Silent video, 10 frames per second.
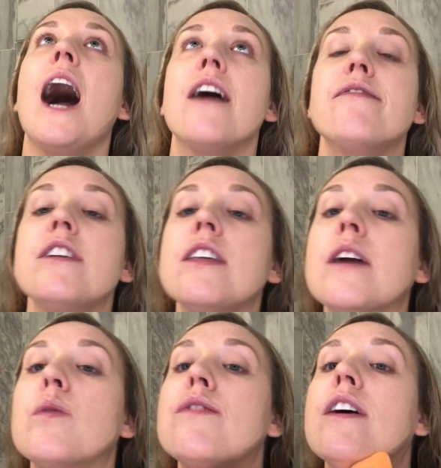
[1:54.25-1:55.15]
I feel
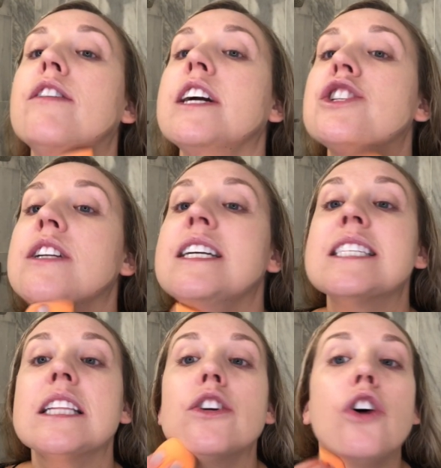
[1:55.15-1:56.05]
like with foundation,
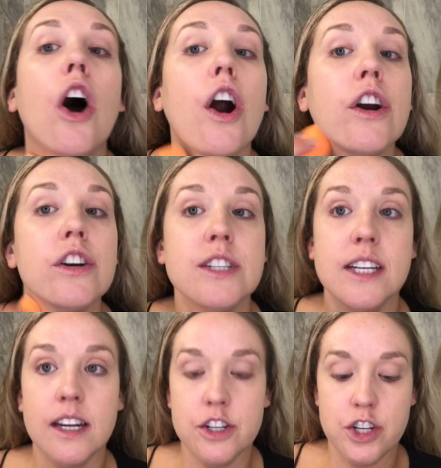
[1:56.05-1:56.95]
it's a little harder to
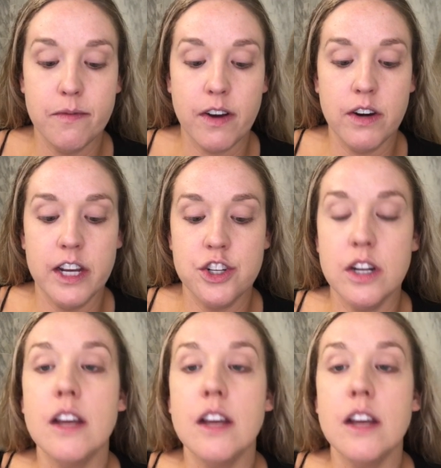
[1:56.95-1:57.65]
get a cheap foundation